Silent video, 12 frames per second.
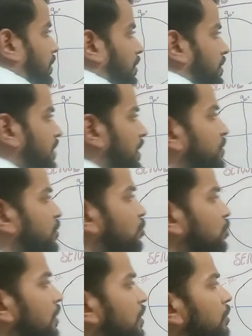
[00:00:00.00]

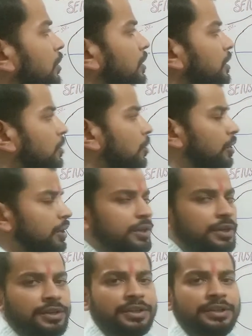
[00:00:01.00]
substituent or
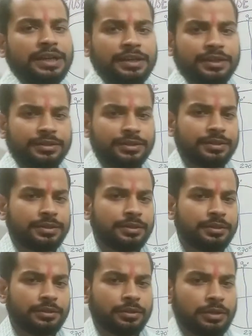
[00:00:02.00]
coordinating directions,
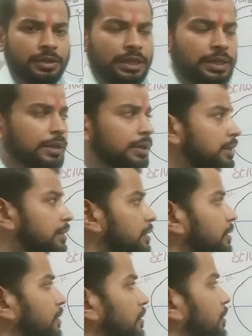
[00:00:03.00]
like
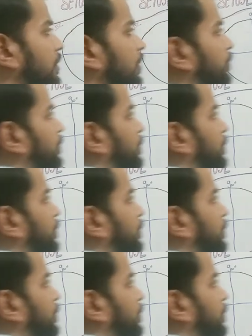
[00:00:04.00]
the